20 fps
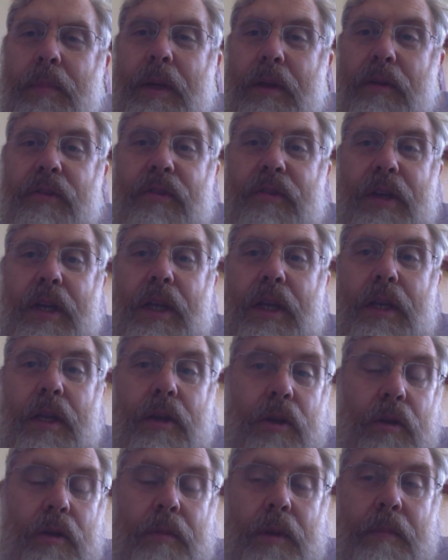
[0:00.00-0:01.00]
to study it in
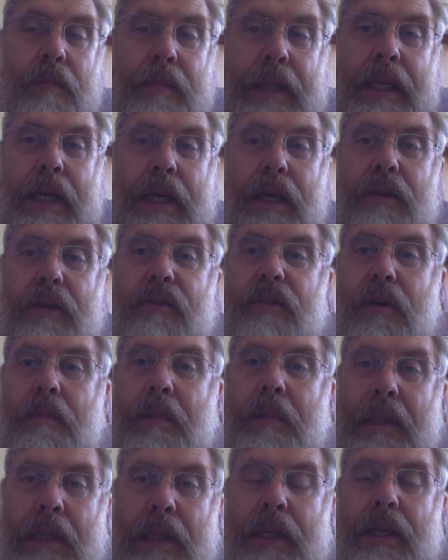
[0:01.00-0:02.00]
human beings. There are
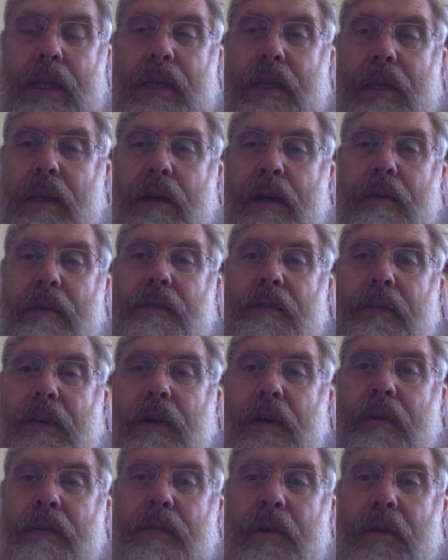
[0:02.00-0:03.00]
plenty of,
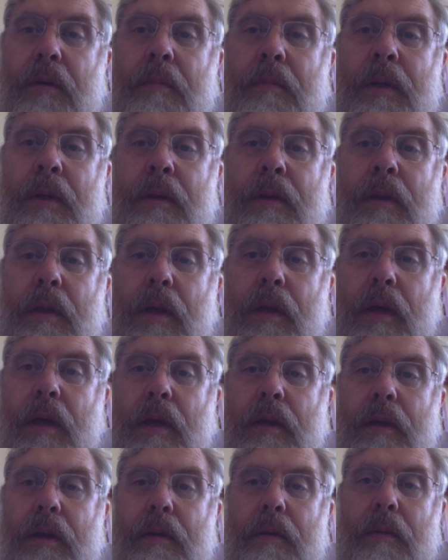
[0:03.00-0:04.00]
of human
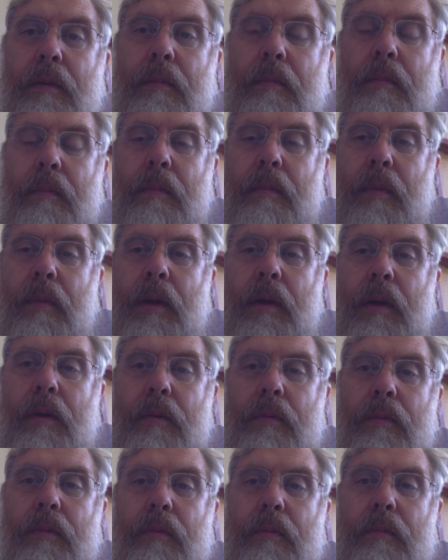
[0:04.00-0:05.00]
uh,
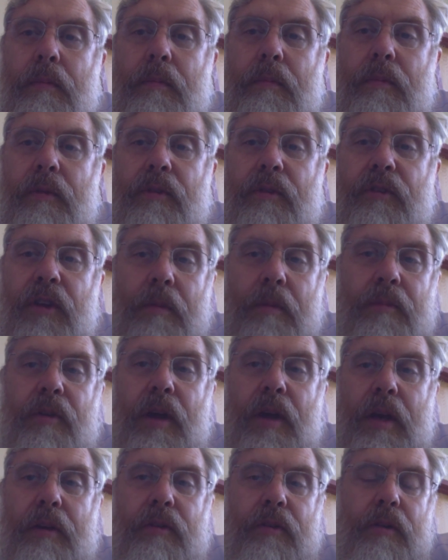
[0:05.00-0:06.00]
uh,
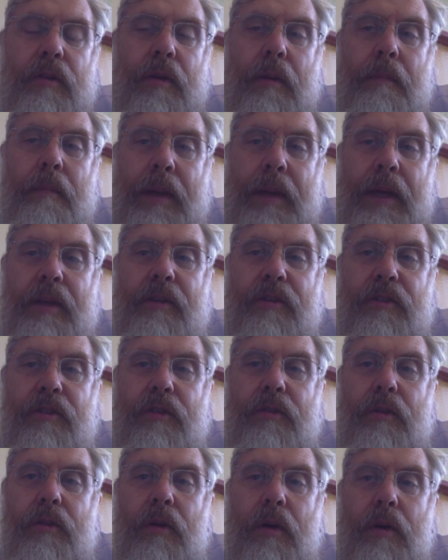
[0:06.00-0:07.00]
subject uh,
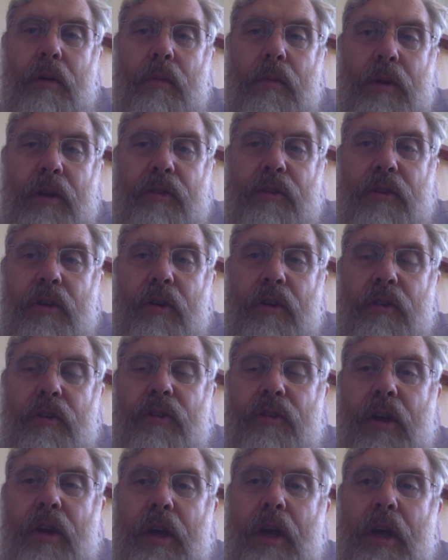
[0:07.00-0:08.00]
based uh, research